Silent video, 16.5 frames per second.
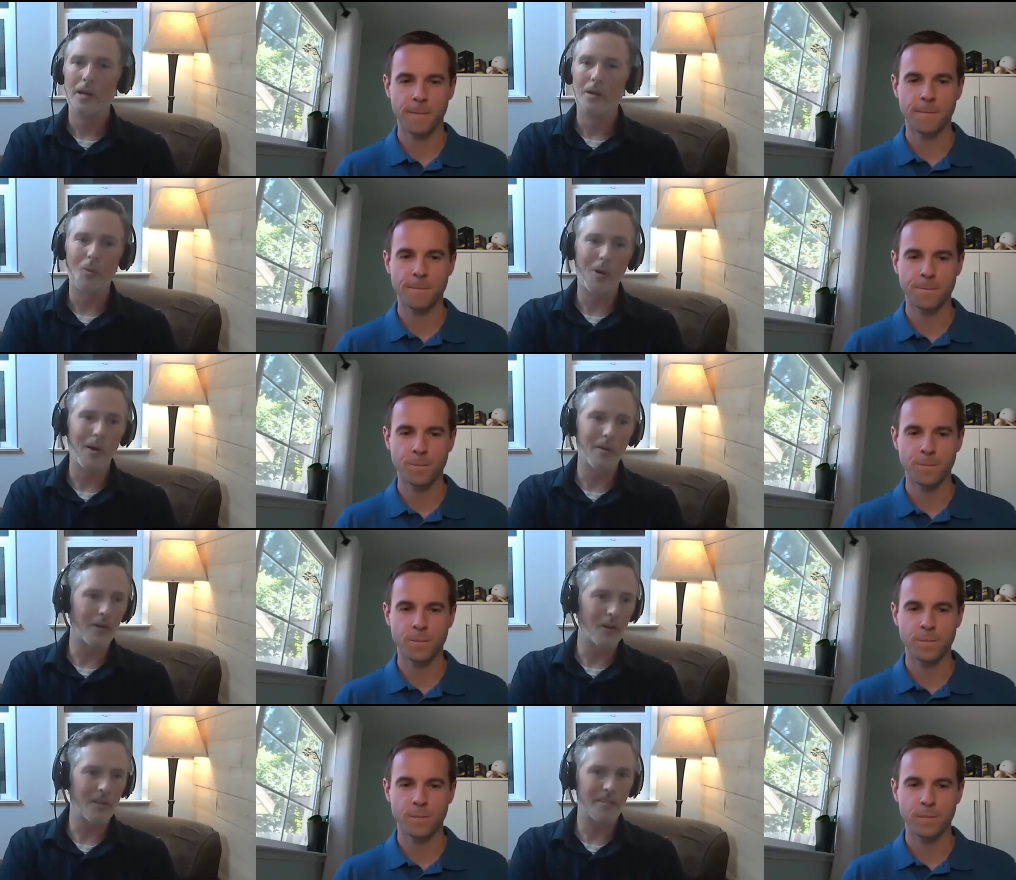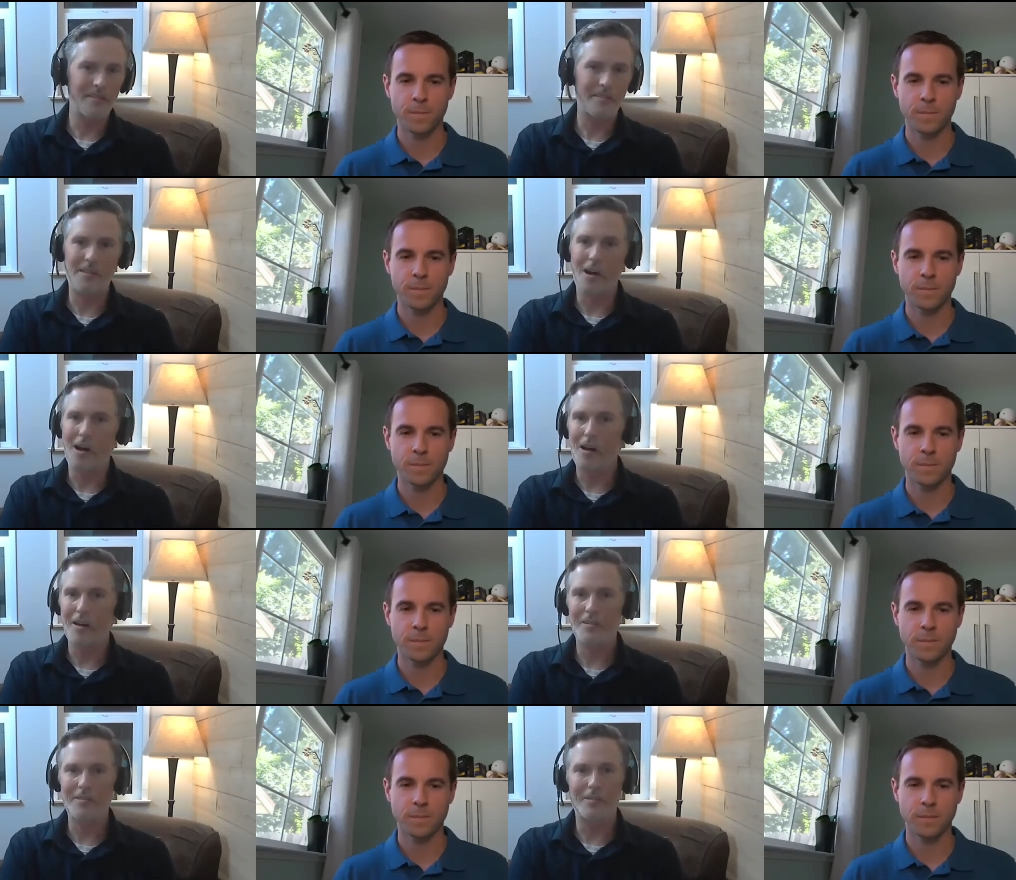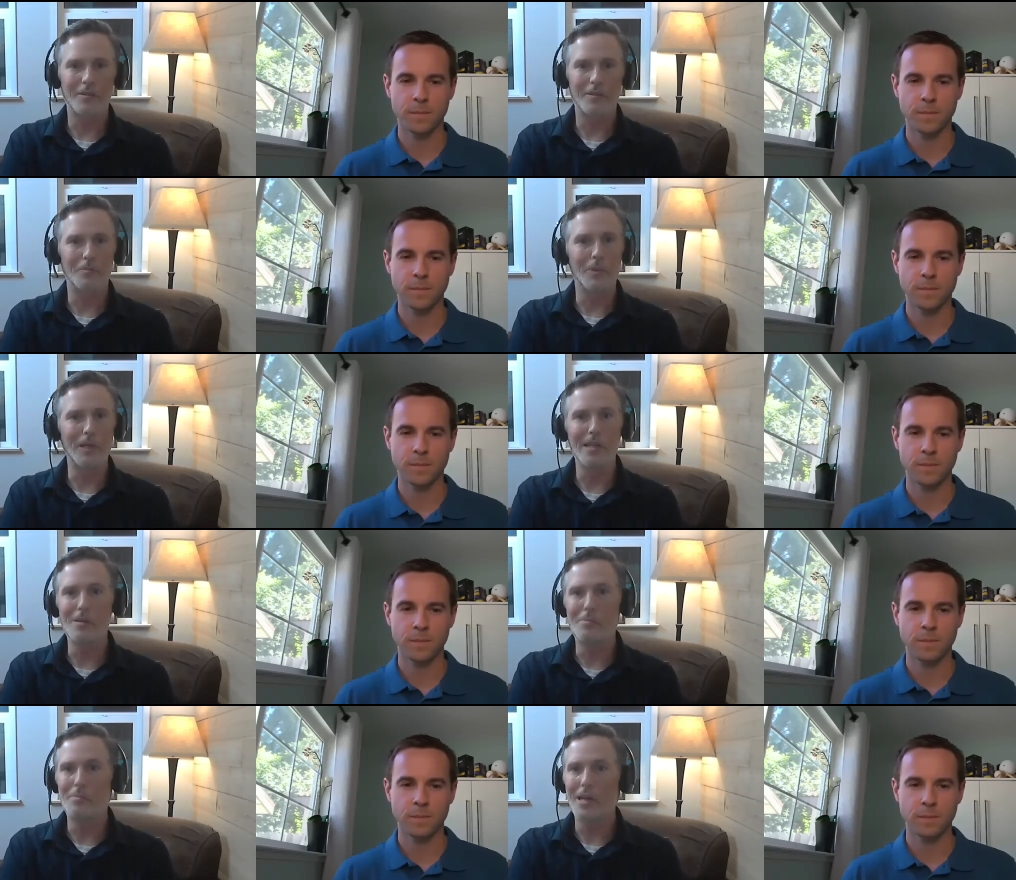Speaker 1: Whether it's stocks or
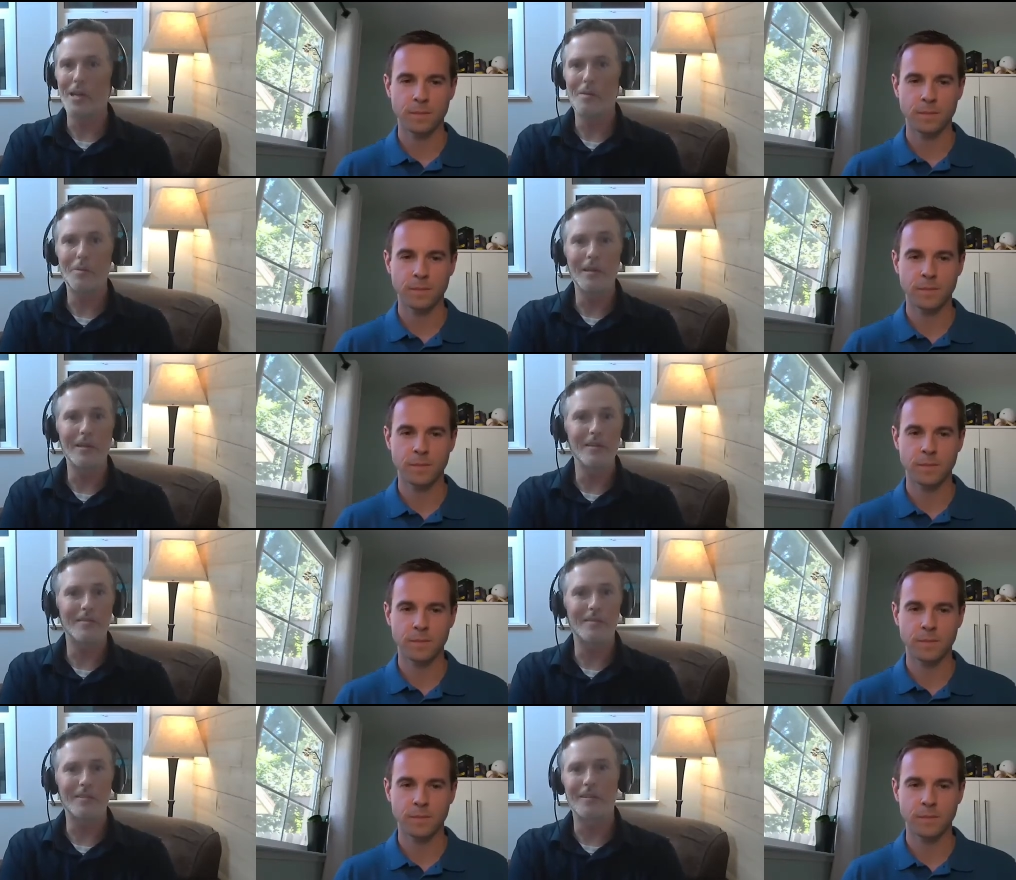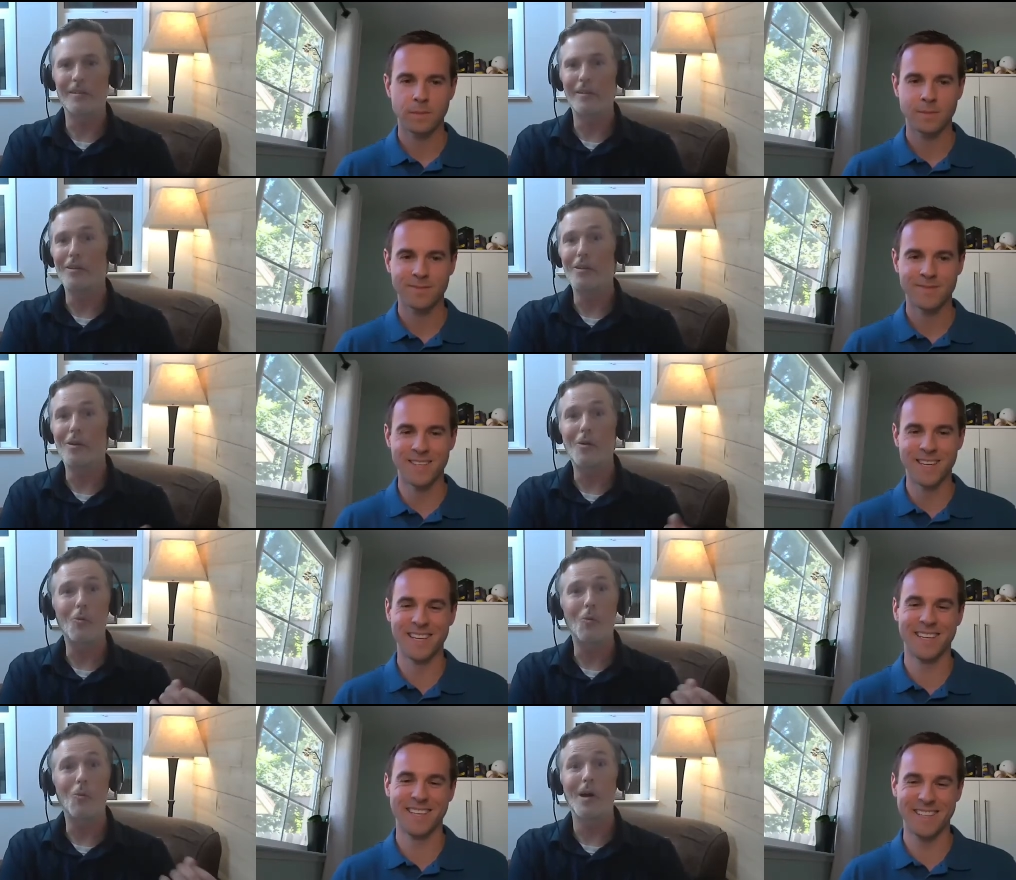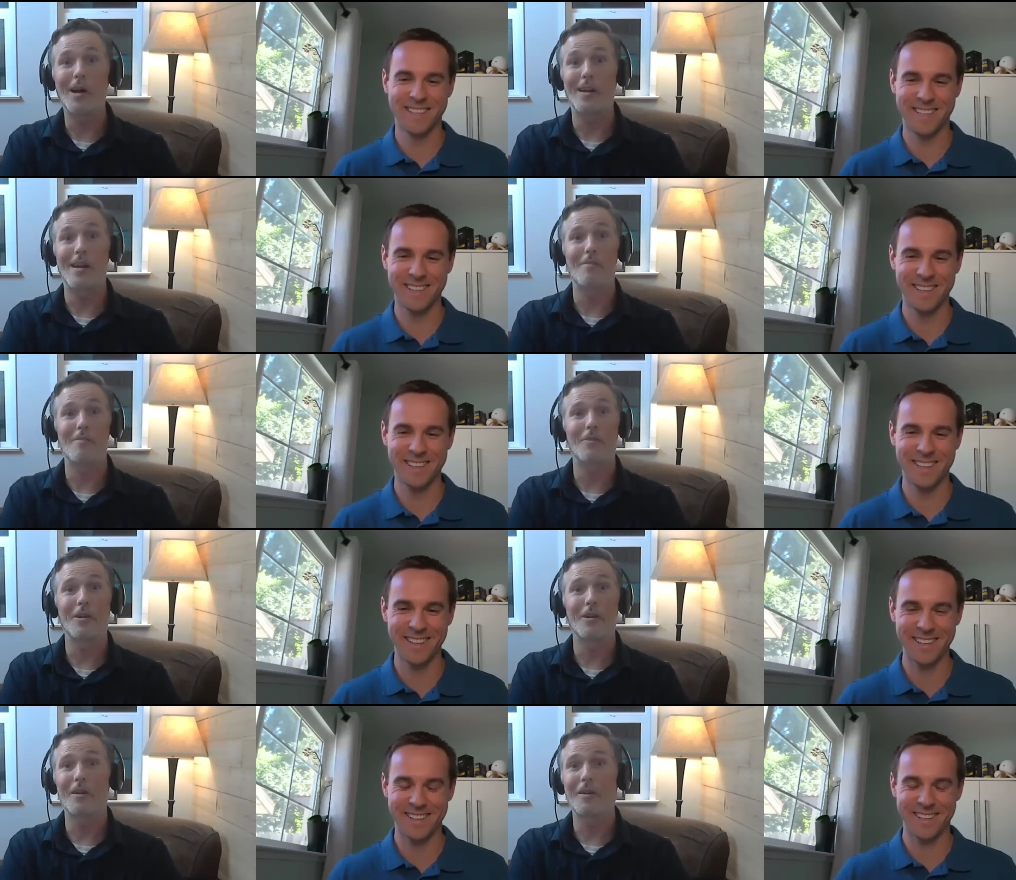Beanie Babies or, you know,
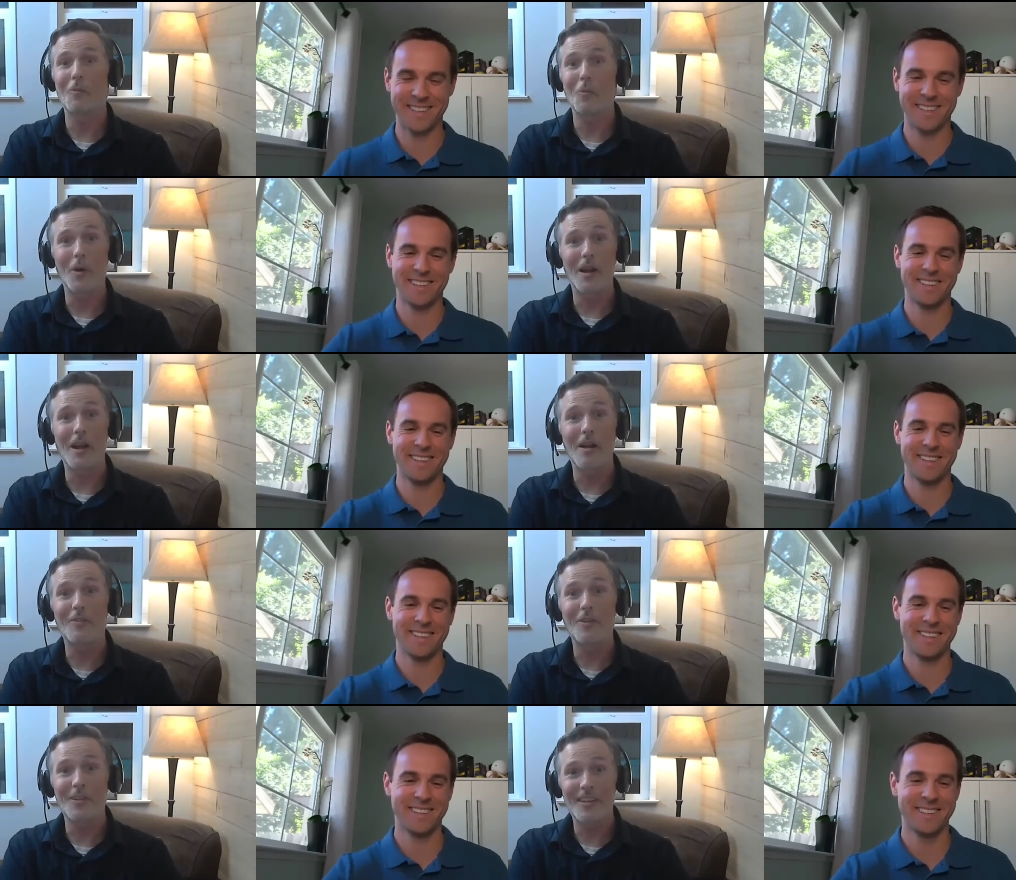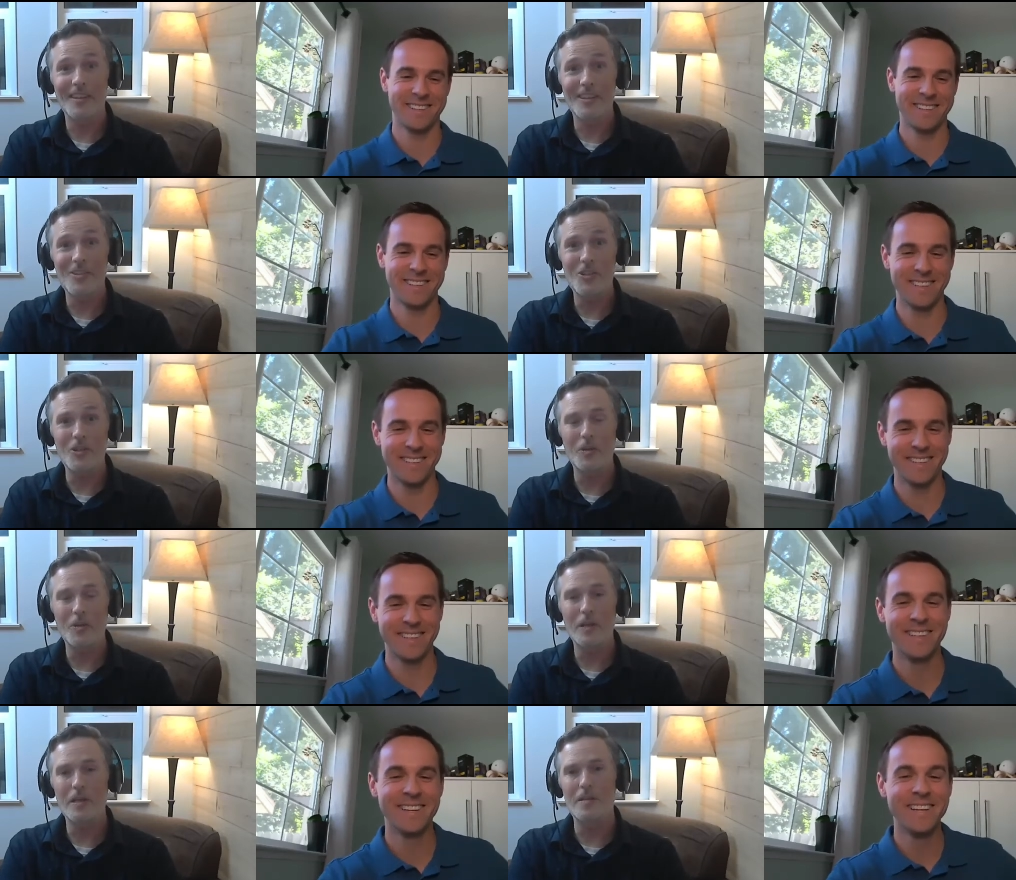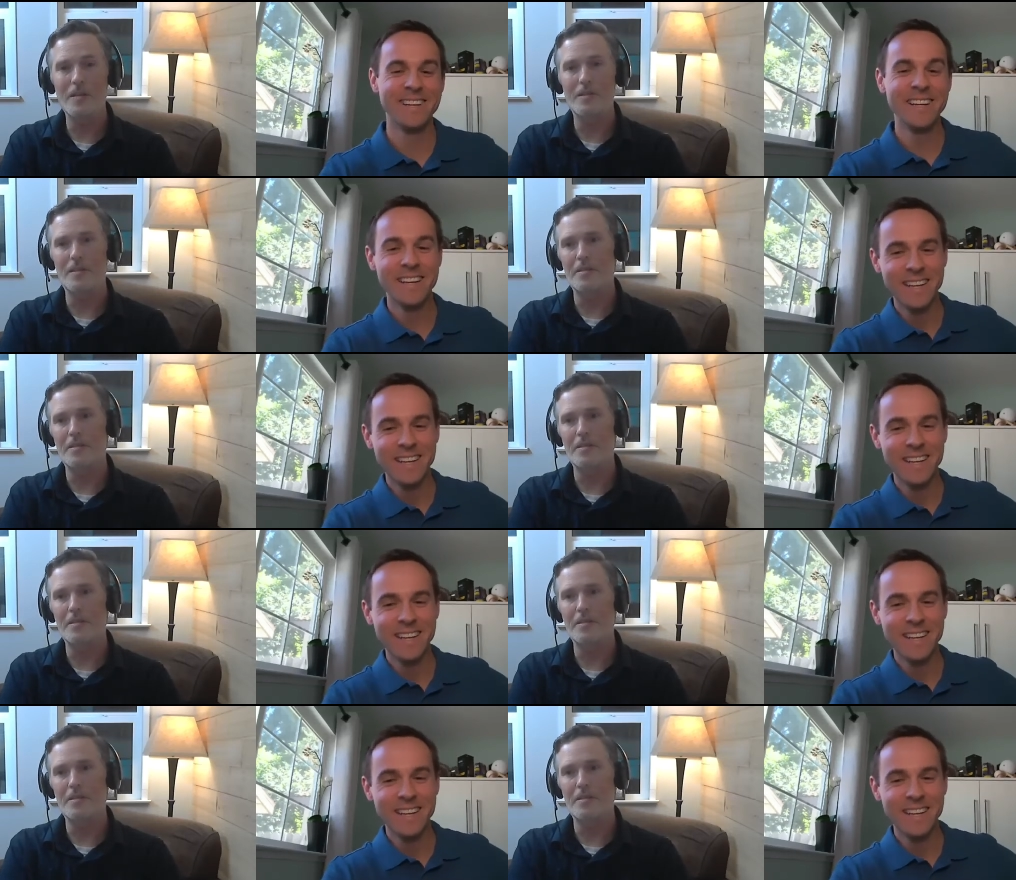whatever whatever the issue is.